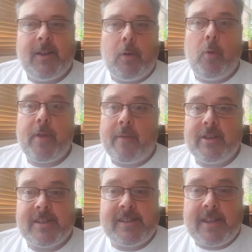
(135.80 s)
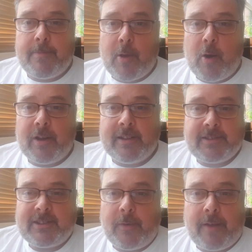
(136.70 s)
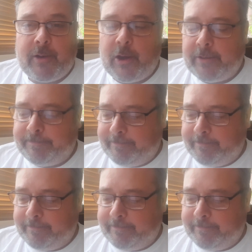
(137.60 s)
All the evidence is in the blog. Just go and have a look.